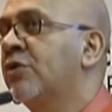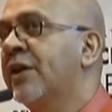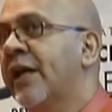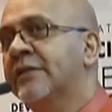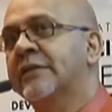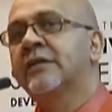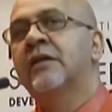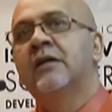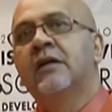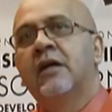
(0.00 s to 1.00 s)
the next
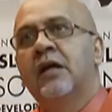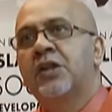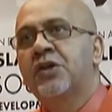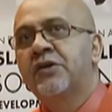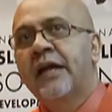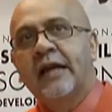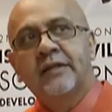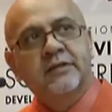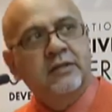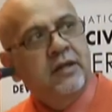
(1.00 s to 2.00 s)
3
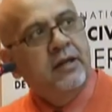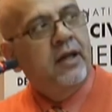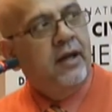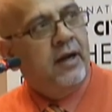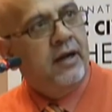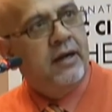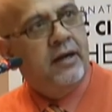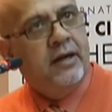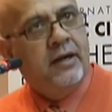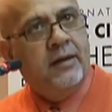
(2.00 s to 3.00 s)
days.
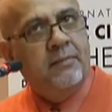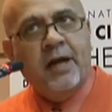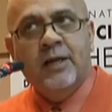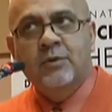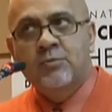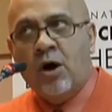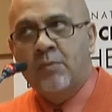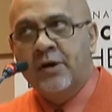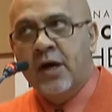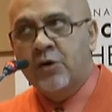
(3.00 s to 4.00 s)
My name is
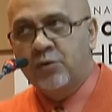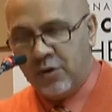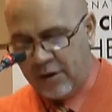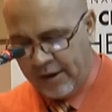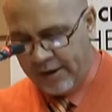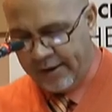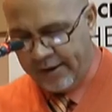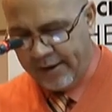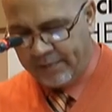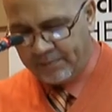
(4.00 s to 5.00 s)
Muhammad Harun. I
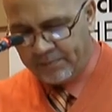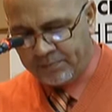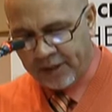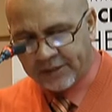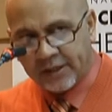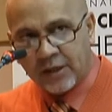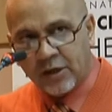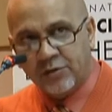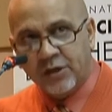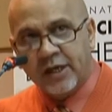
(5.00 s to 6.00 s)
am basically
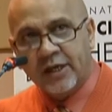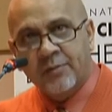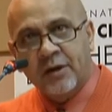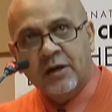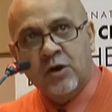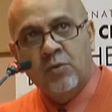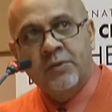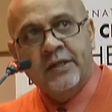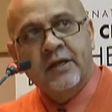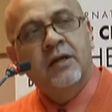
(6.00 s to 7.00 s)
on the academic
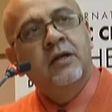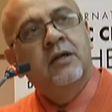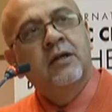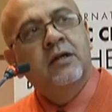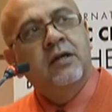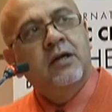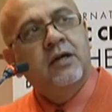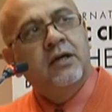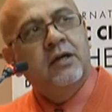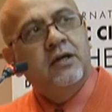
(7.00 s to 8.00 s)
committee
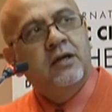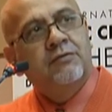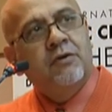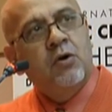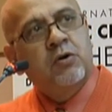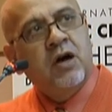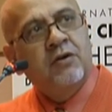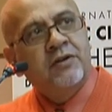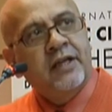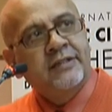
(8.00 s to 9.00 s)
for OCAF
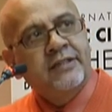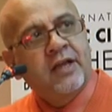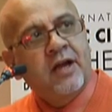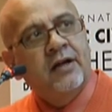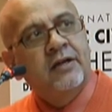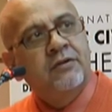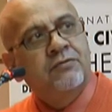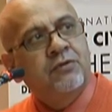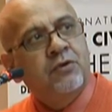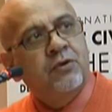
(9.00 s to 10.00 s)
and IRSICA
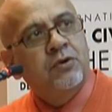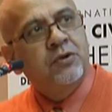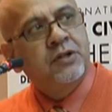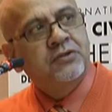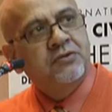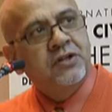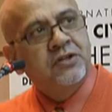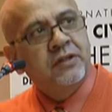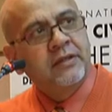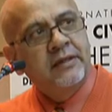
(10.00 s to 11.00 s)
for this
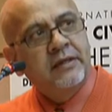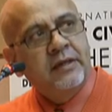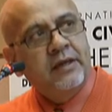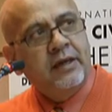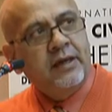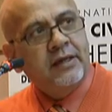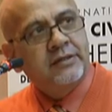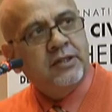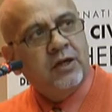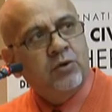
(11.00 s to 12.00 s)
region. And
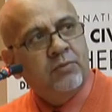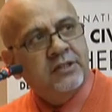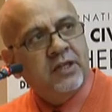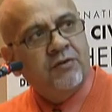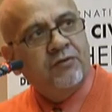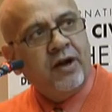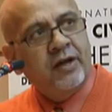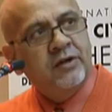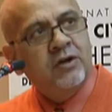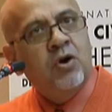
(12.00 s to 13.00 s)
so myself
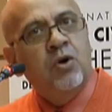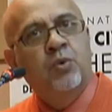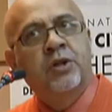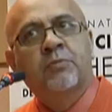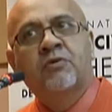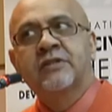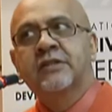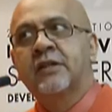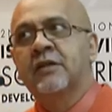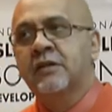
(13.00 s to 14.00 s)
and along with
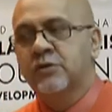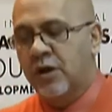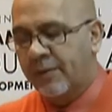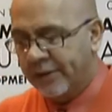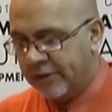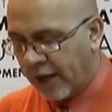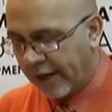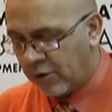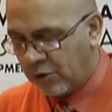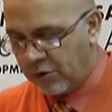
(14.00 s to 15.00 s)
Professor Suleiman
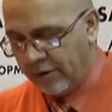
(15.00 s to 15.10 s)
Dango